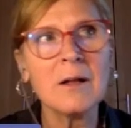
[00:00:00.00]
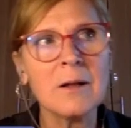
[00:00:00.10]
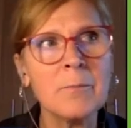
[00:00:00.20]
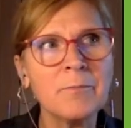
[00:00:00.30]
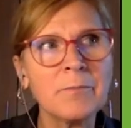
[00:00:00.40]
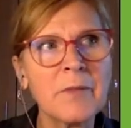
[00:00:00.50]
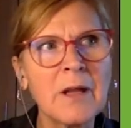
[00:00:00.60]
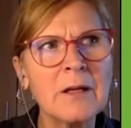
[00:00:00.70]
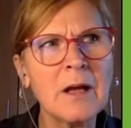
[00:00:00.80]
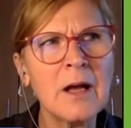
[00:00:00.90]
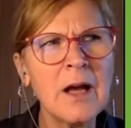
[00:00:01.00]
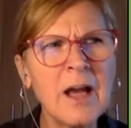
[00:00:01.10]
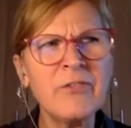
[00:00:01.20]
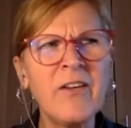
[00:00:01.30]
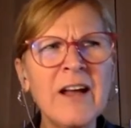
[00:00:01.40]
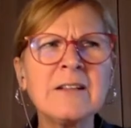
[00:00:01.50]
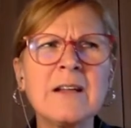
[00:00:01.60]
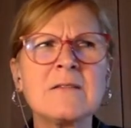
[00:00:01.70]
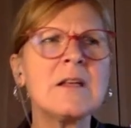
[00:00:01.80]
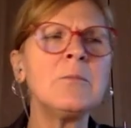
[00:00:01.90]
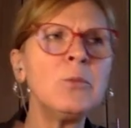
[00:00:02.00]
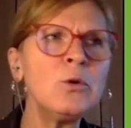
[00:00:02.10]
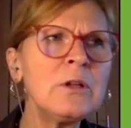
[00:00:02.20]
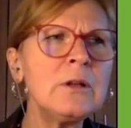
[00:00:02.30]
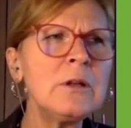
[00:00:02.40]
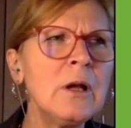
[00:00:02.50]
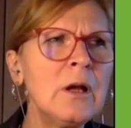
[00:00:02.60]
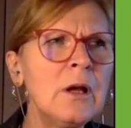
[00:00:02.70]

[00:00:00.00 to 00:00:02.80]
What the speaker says: I find, let's say, Moodle.